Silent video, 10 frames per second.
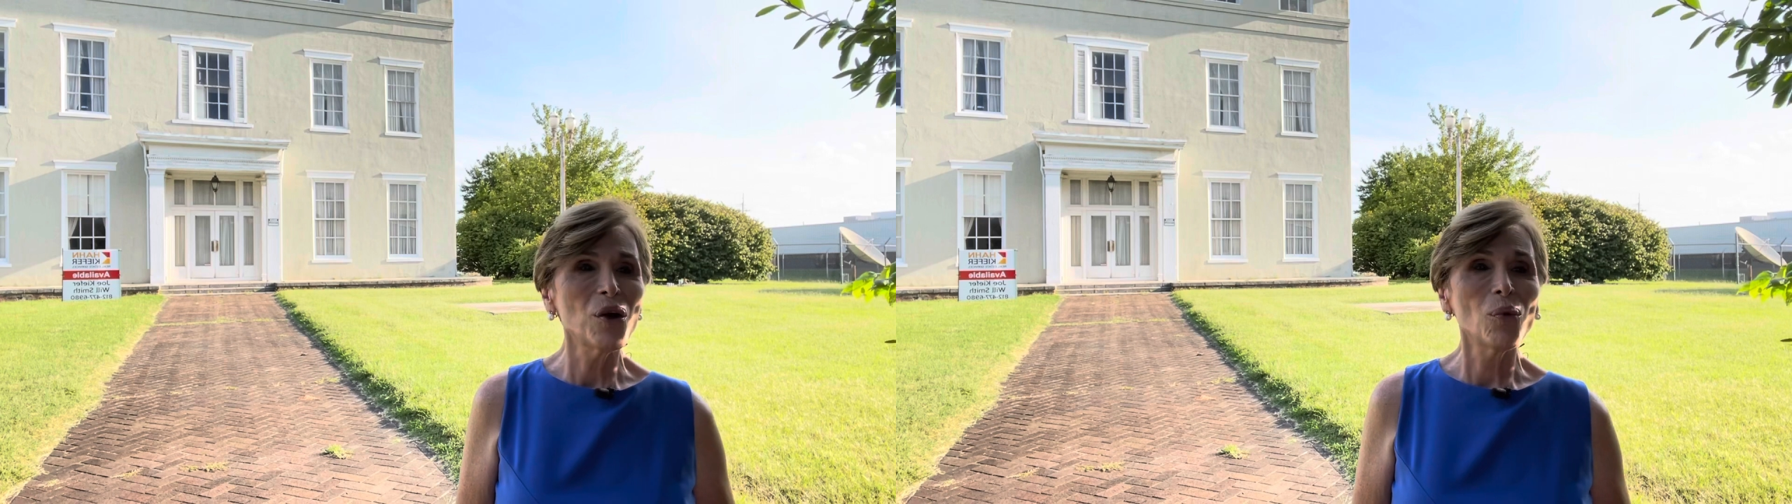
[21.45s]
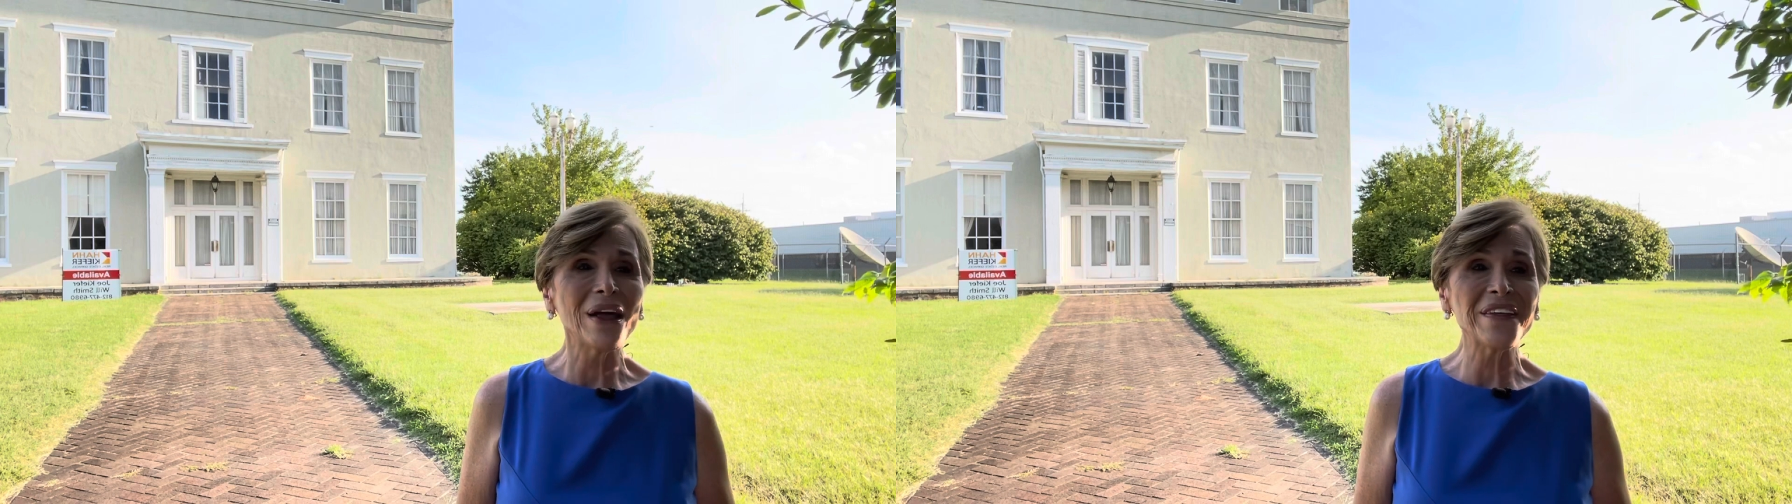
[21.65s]

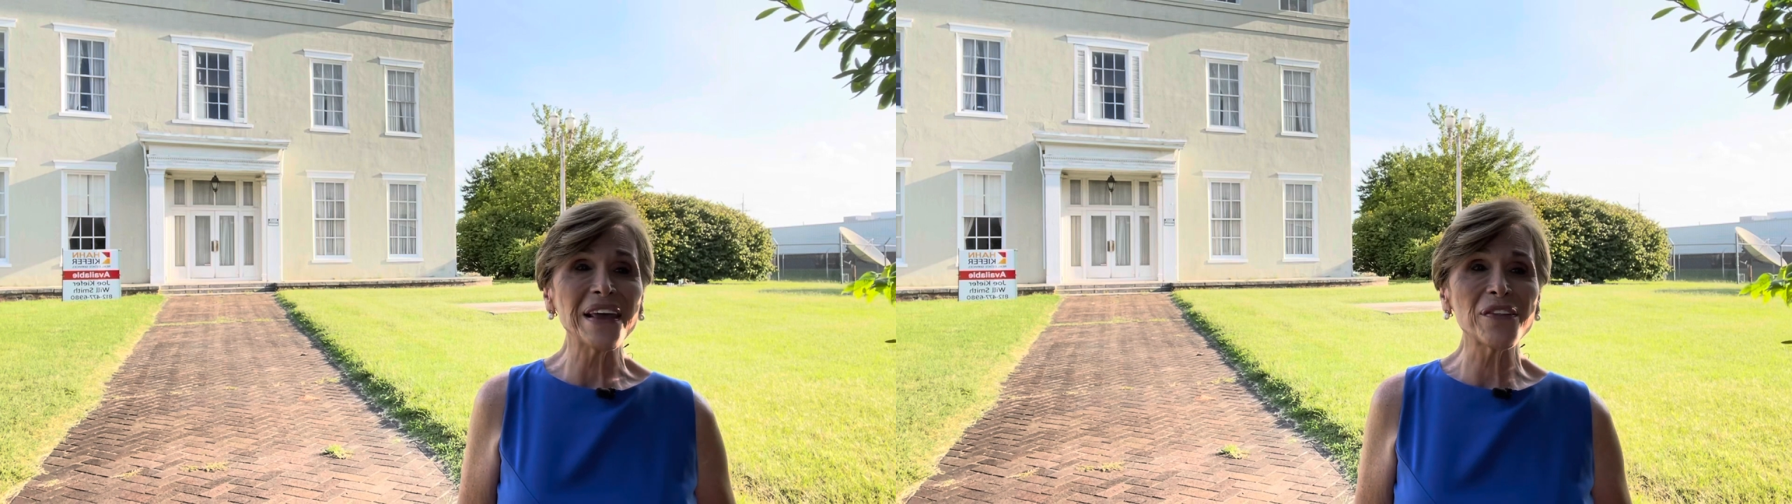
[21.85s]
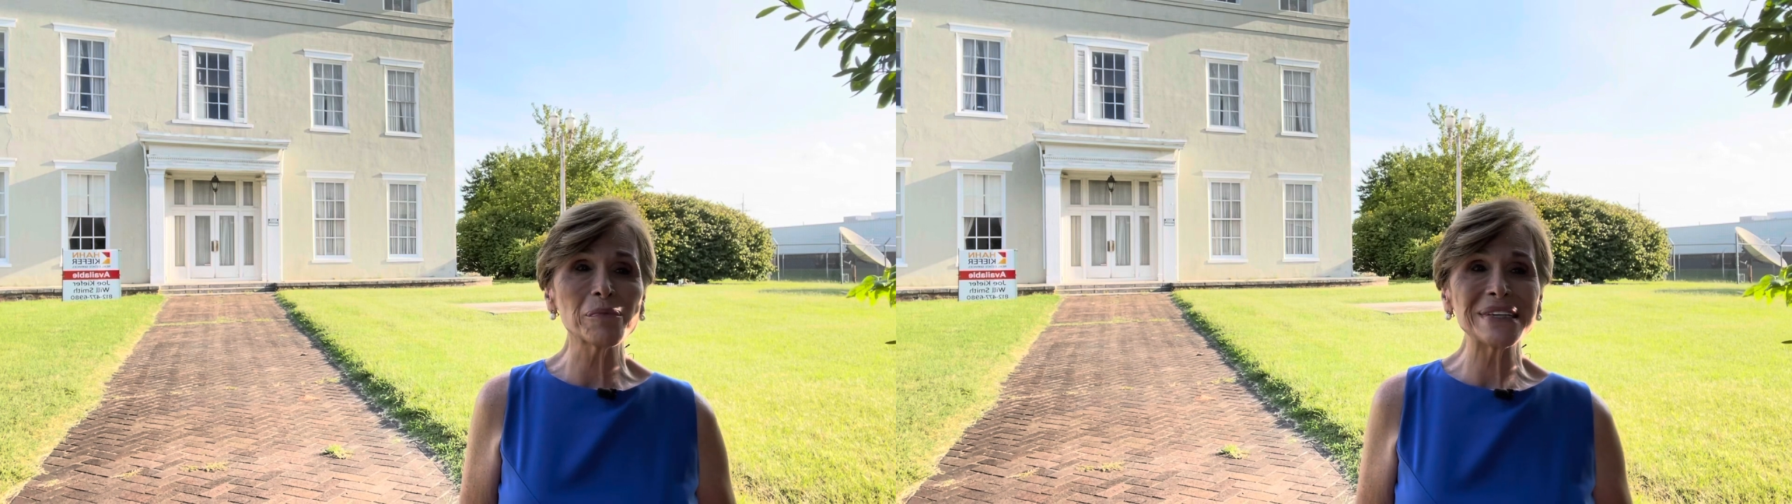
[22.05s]
while the
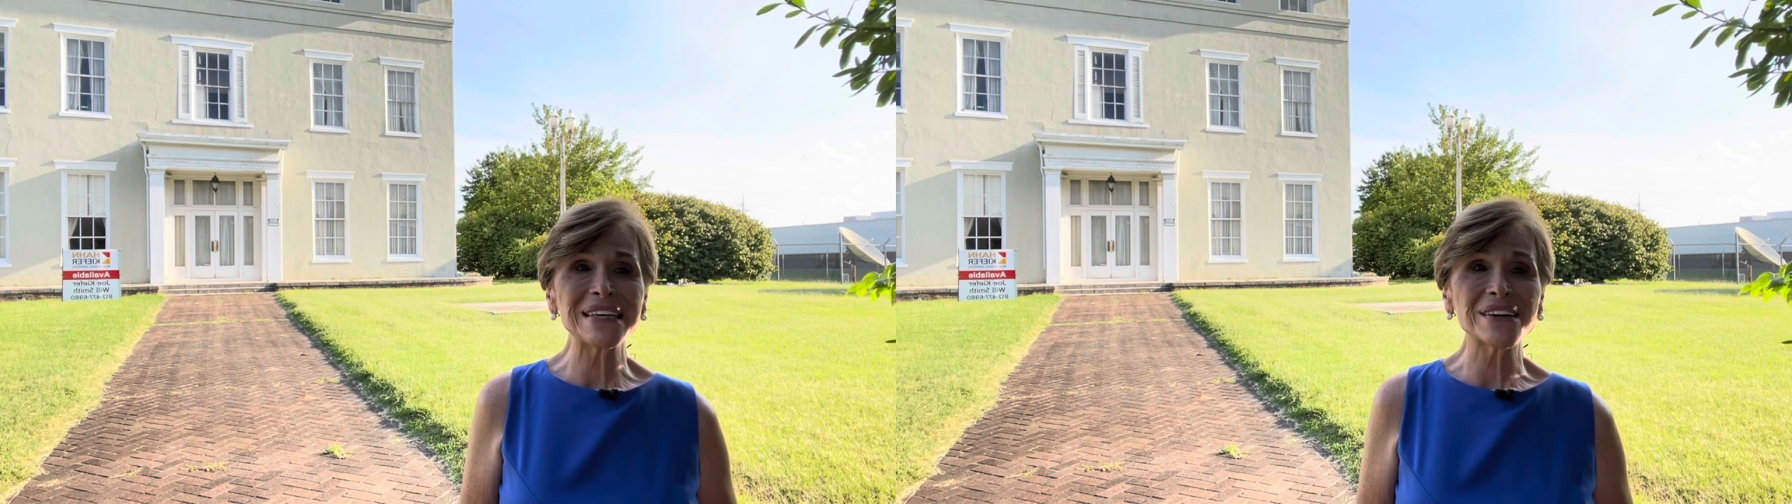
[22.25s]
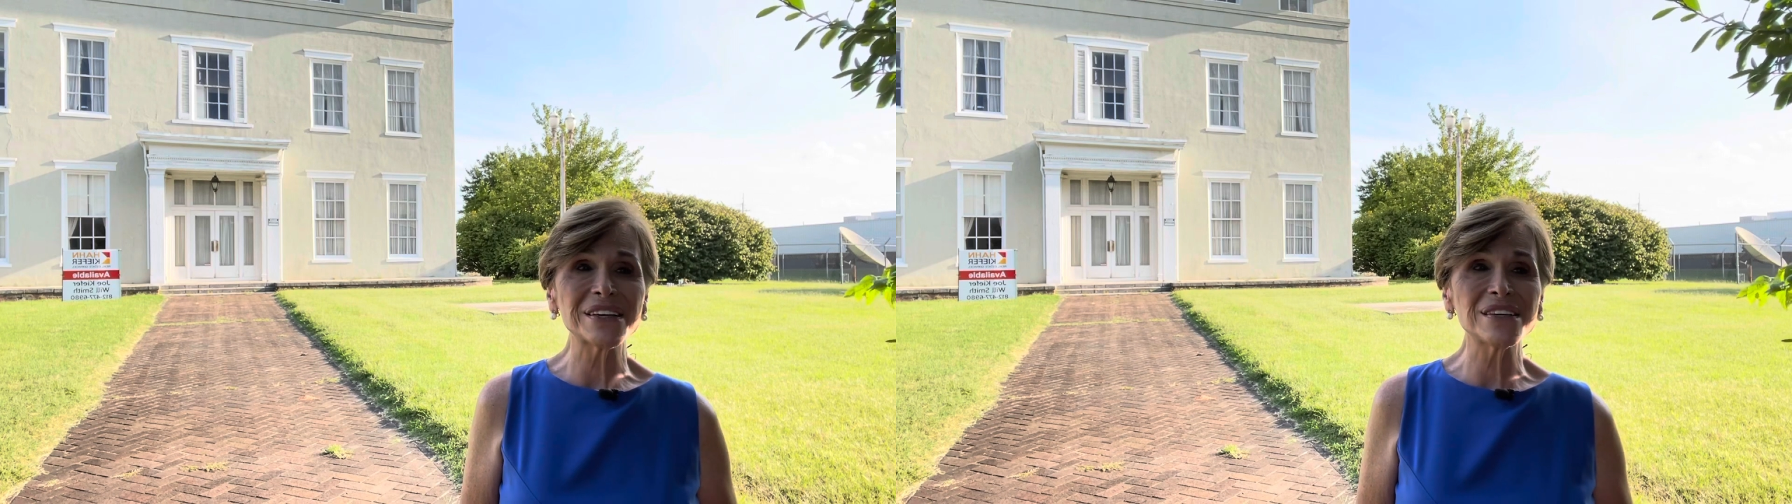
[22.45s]
other
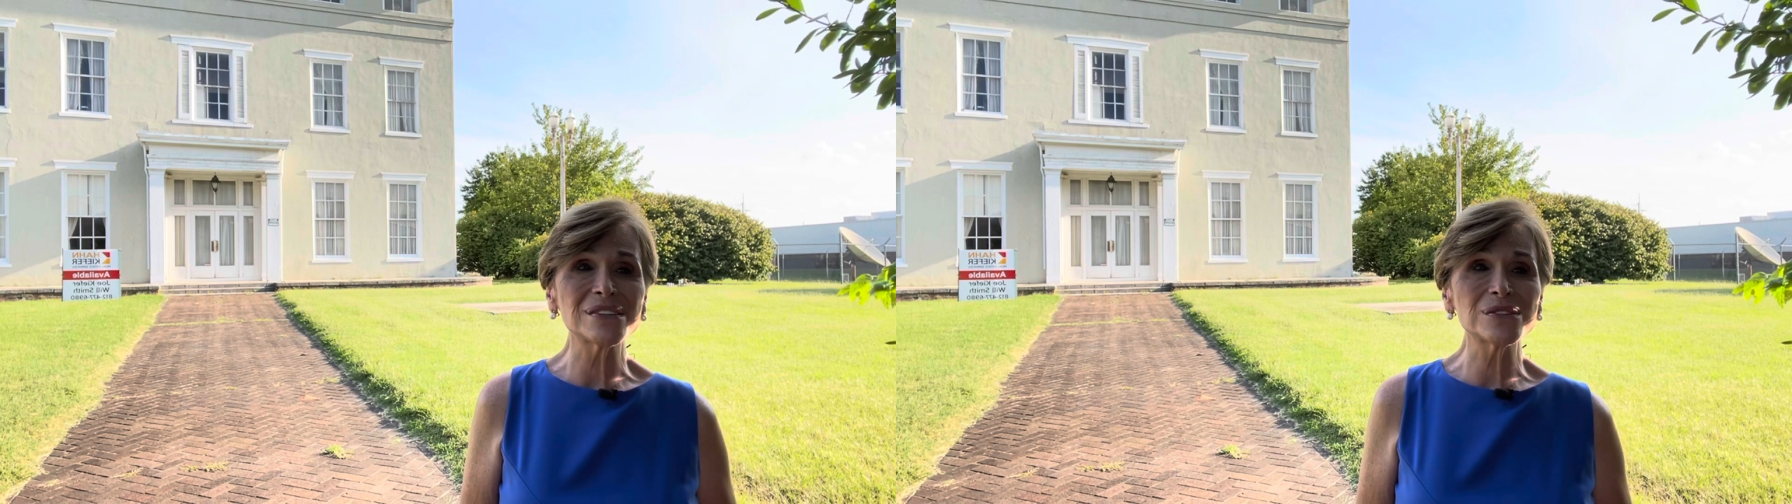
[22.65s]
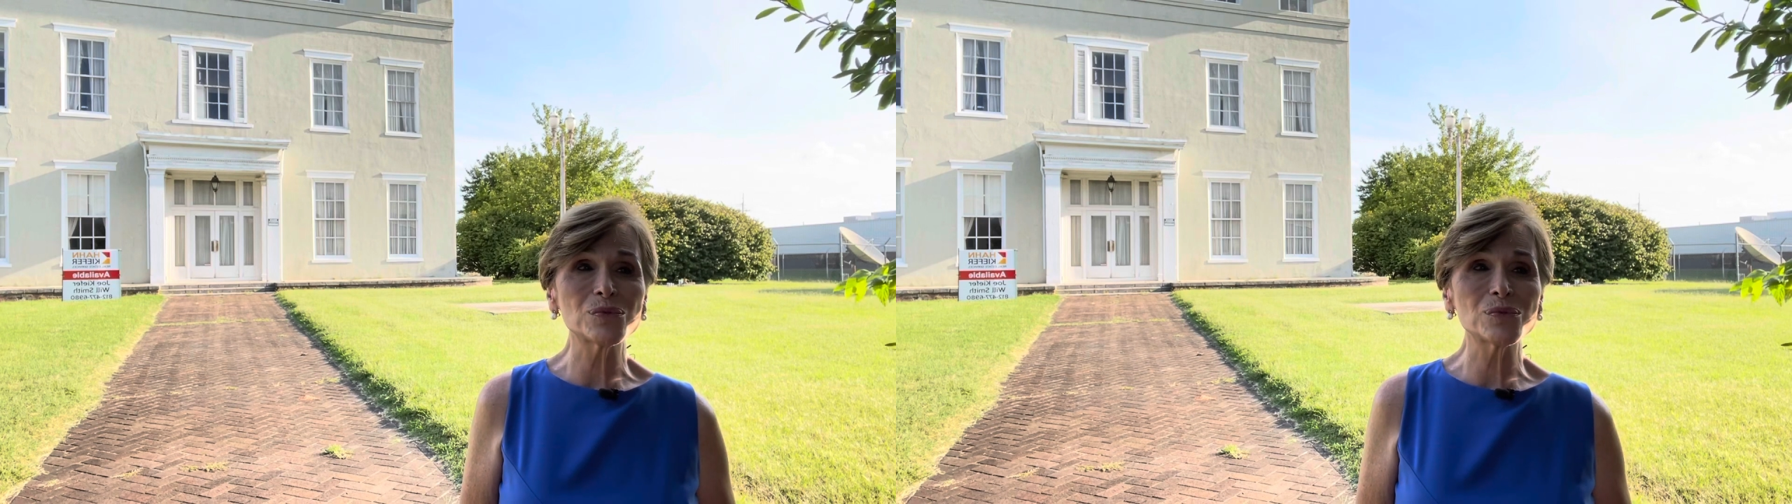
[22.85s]
materials